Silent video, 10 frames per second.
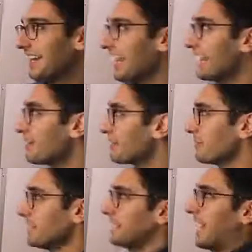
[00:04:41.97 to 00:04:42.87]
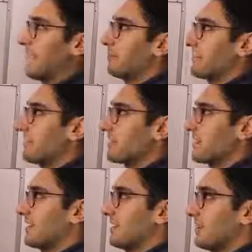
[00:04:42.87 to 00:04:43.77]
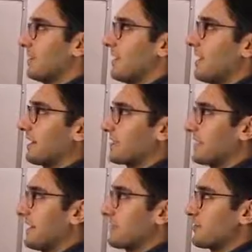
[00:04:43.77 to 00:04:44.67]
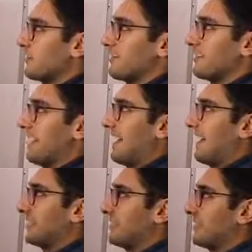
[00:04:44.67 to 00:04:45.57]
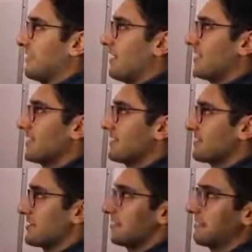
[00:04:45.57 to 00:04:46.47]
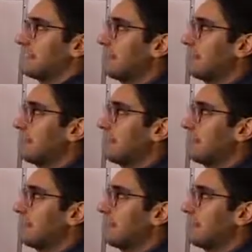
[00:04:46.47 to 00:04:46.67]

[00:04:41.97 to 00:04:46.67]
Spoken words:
Inevitably, the application will log its credentials out to a logging system,